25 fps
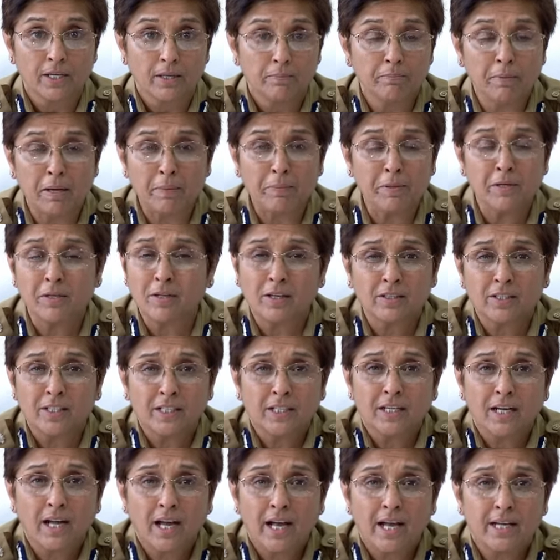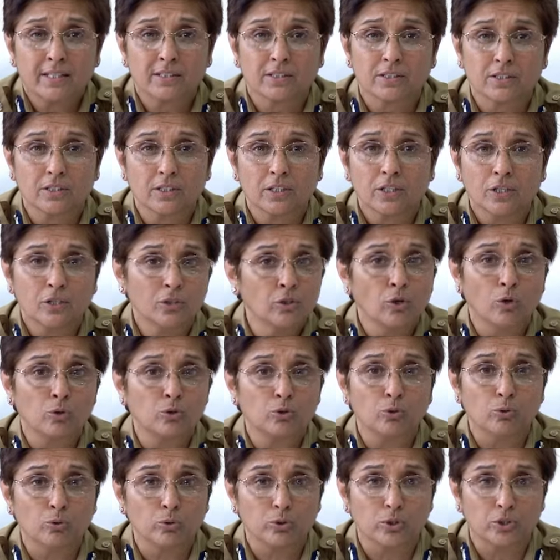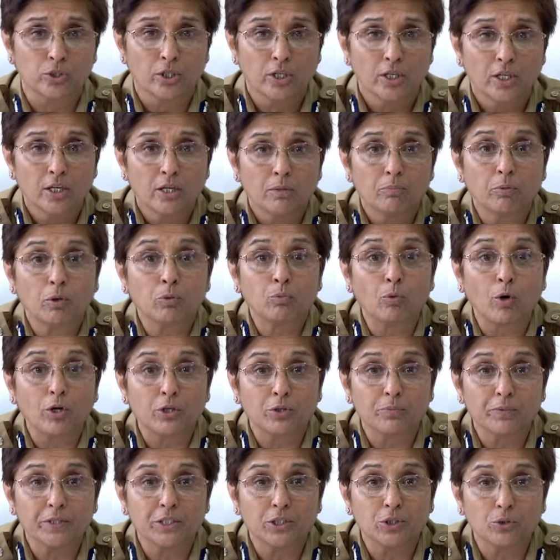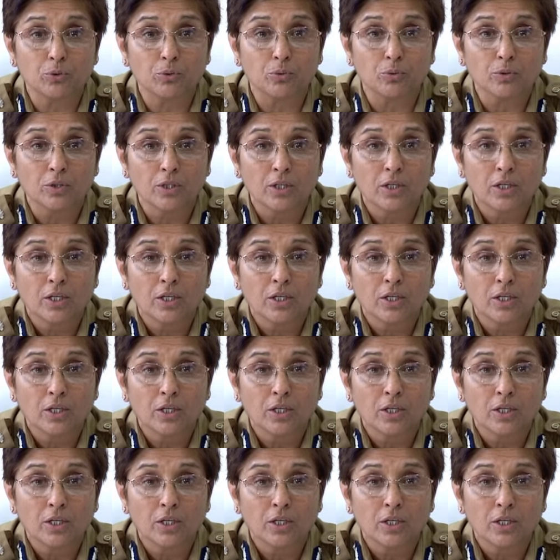Maybe nothing in our hands, no tools, but what do we do?